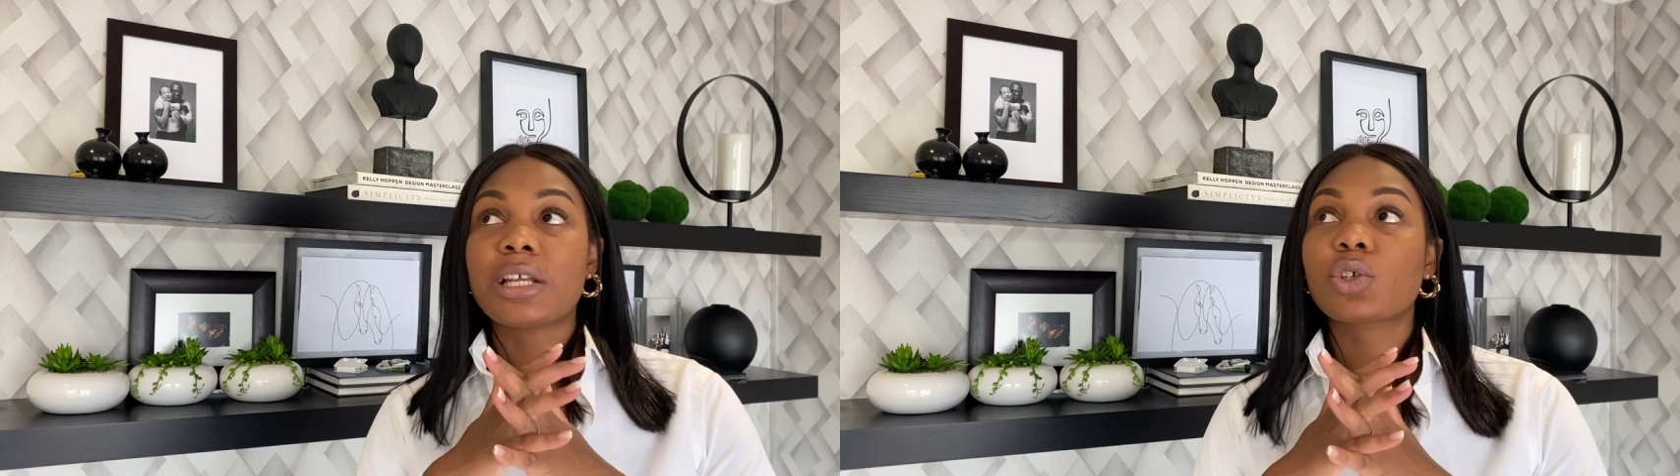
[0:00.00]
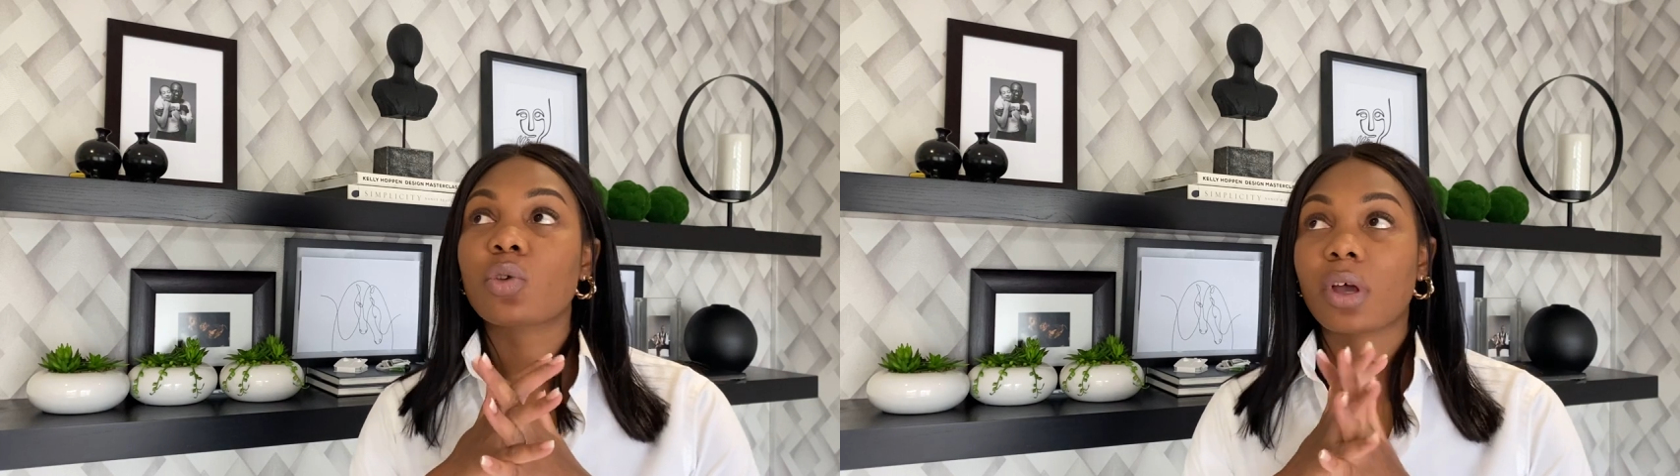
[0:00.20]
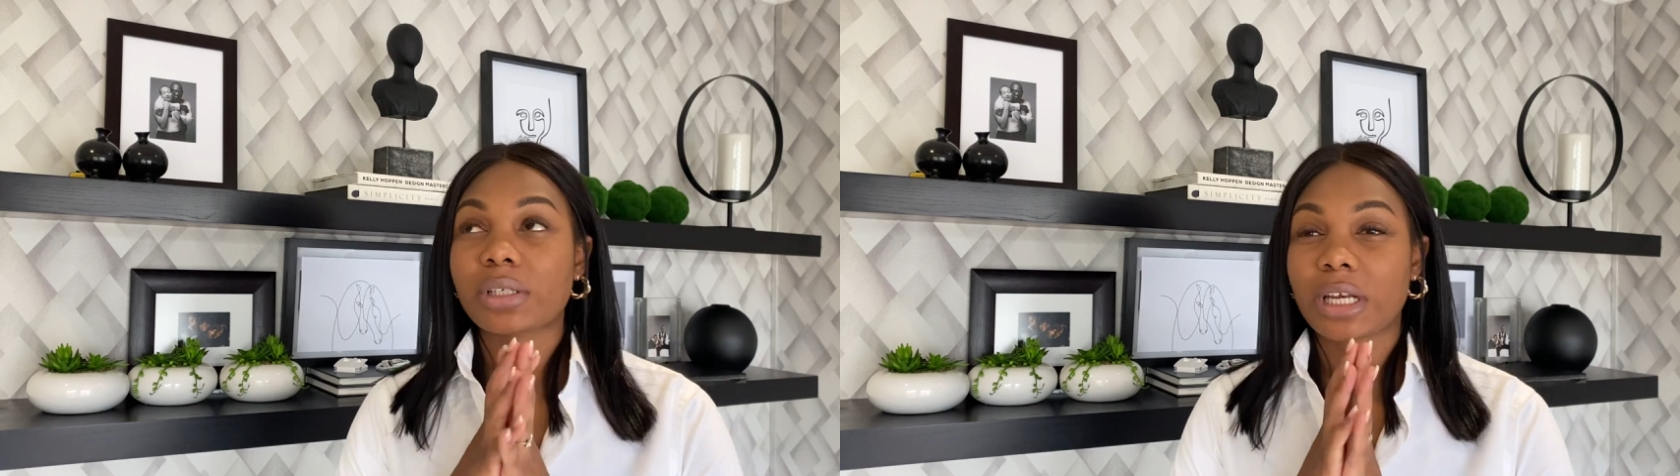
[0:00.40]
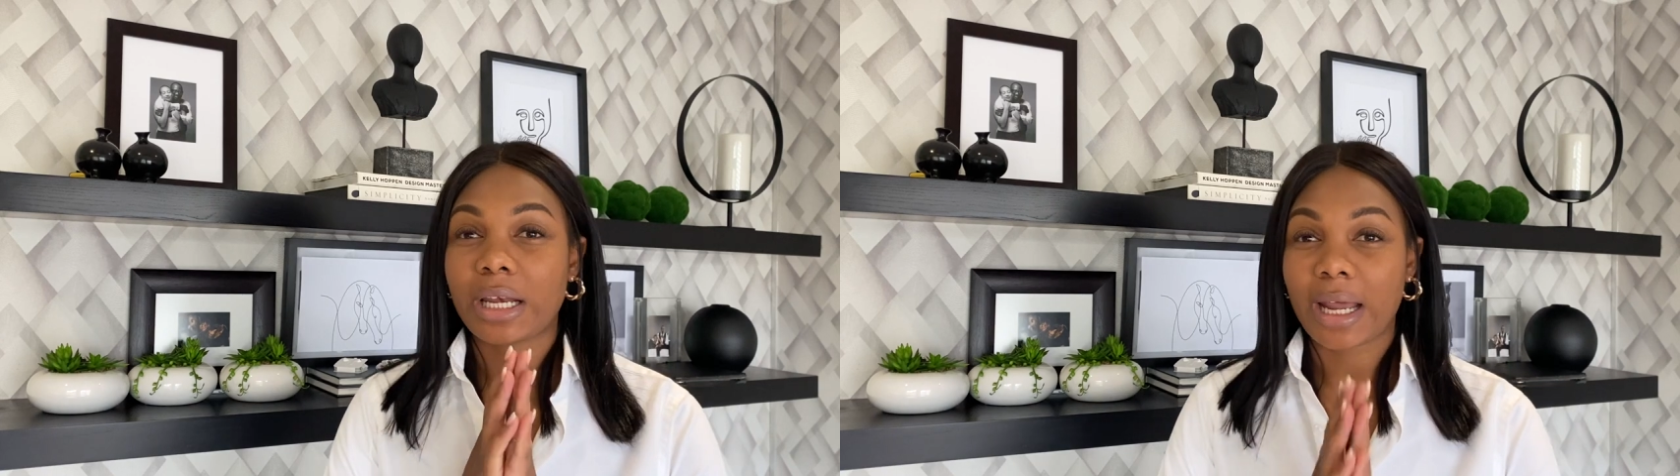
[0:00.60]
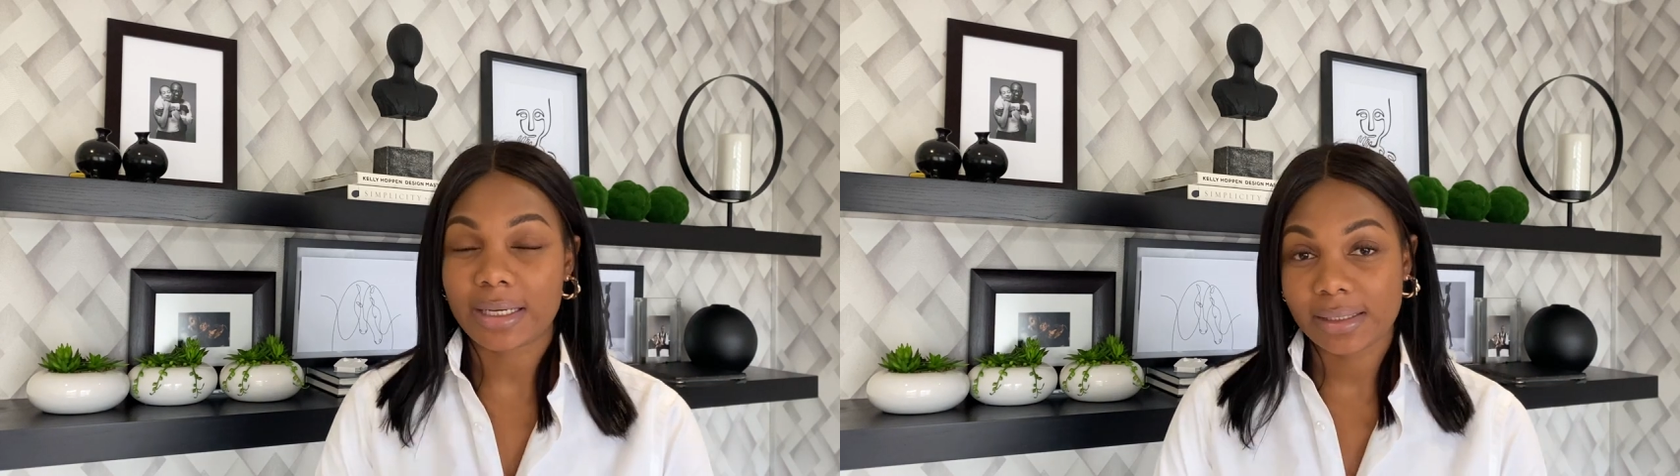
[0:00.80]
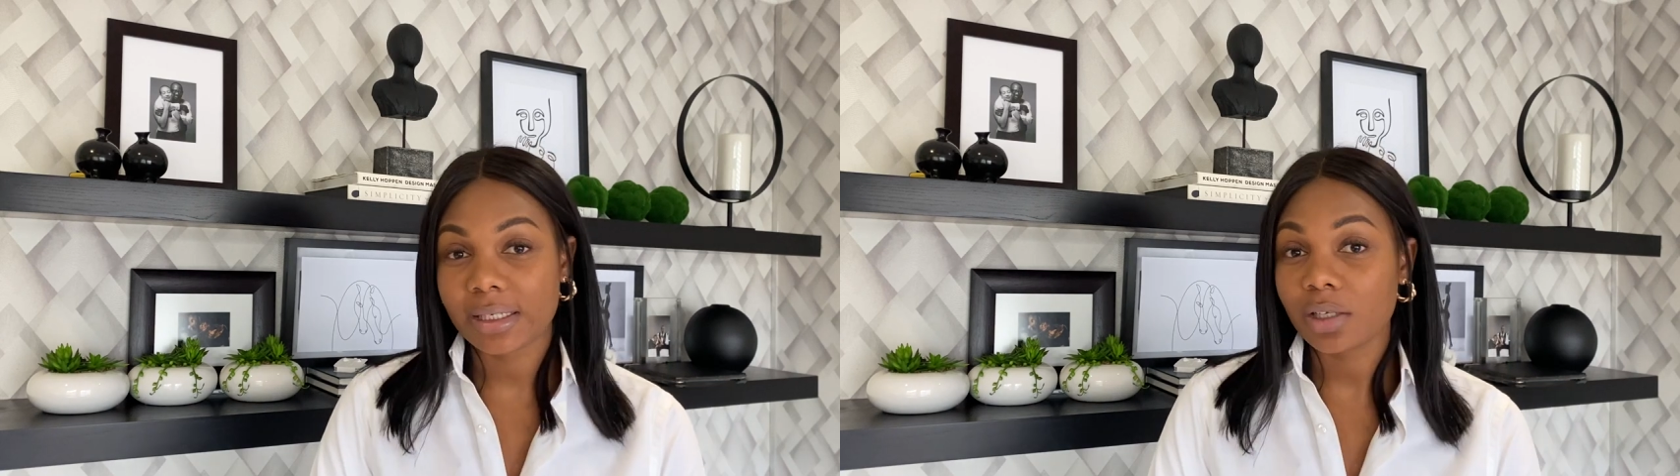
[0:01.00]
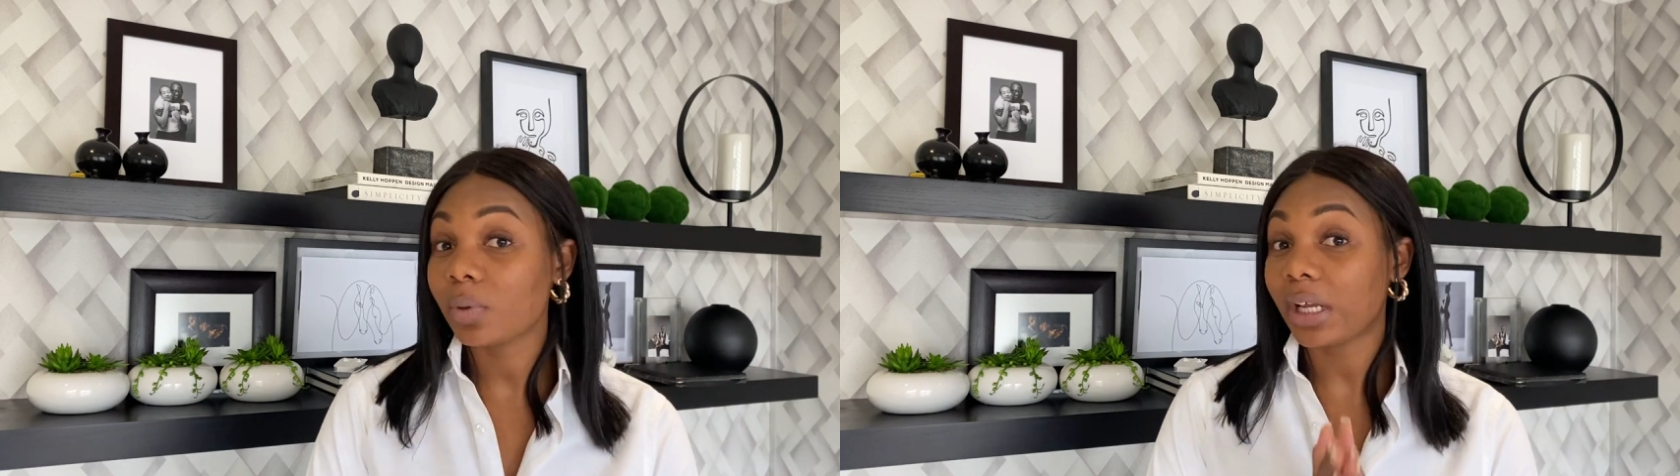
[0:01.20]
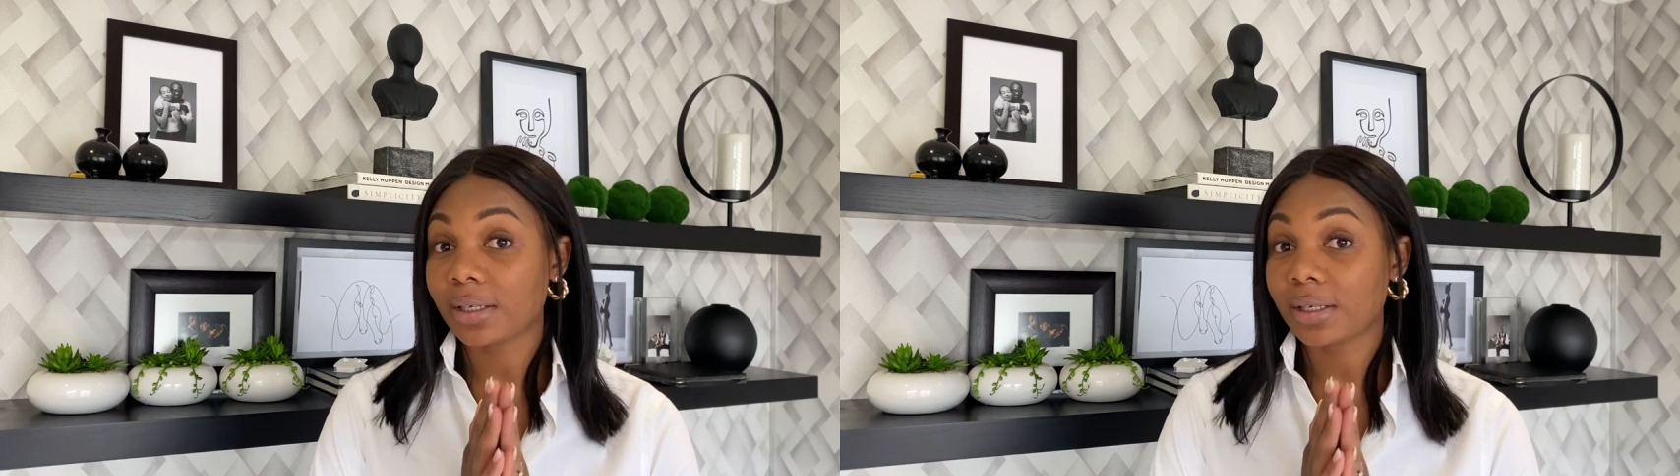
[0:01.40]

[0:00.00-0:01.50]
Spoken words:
in 2019 when I